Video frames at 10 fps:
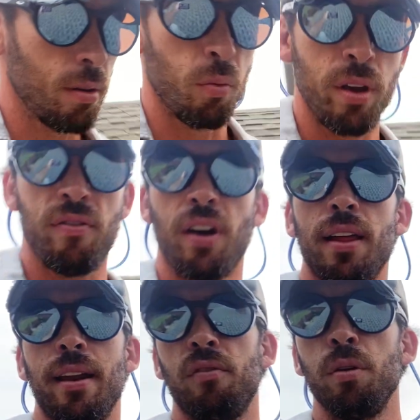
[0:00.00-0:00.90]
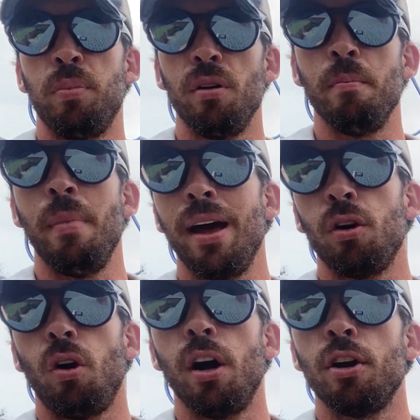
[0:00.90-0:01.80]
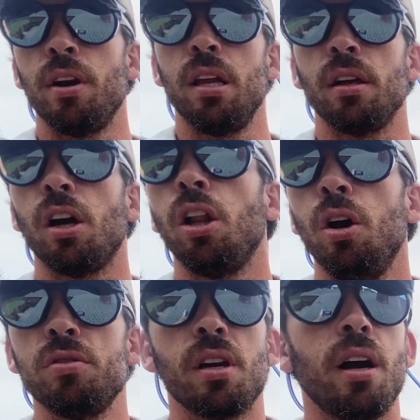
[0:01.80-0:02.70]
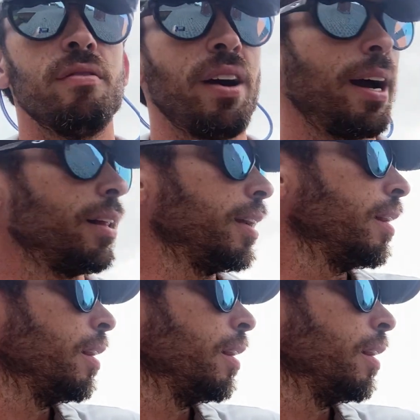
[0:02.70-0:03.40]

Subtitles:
we find that if we put metal underneath a closed cut valley,